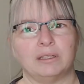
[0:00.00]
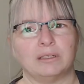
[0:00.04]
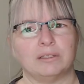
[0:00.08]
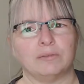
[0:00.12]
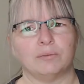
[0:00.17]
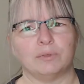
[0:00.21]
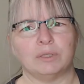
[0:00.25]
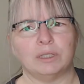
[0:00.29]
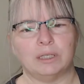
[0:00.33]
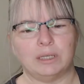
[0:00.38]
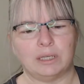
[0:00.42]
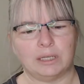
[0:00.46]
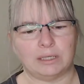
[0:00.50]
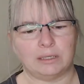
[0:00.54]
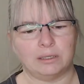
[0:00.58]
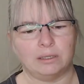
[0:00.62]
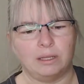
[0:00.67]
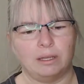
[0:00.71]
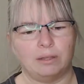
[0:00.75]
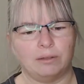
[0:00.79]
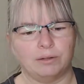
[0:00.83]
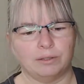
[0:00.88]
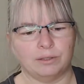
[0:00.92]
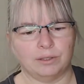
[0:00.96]
deal. It's really nice
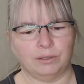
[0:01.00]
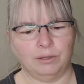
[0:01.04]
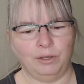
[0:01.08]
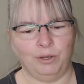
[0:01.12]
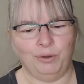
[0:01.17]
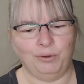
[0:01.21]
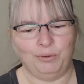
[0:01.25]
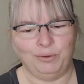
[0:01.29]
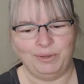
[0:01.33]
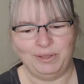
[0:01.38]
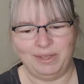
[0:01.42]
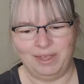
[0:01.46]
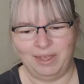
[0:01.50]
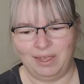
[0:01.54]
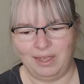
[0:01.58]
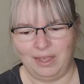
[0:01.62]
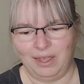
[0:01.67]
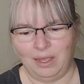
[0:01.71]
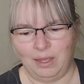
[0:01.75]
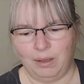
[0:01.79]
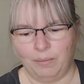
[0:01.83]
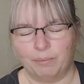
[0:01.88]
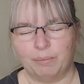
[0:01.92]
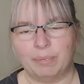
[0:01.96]
leather too.
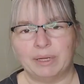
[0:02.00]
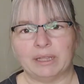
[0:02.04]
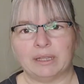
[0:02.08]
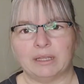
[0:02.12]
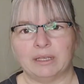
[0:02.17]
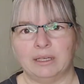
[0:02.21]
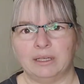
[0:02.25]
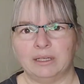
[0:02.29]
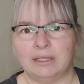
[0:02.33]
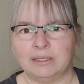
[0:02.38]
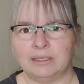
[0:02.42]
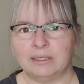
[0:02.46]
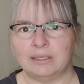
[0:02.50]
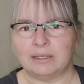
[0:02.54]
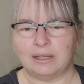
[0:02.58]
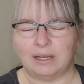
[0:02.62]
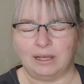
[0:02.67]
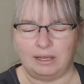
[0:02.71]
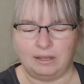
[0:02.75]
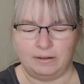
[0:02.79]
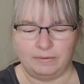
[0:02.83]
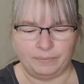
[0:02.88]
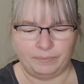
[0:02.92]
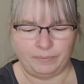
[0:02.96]
But the
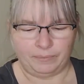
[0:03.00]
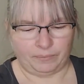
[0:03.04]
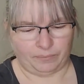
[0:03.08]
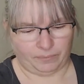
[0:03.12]
inside,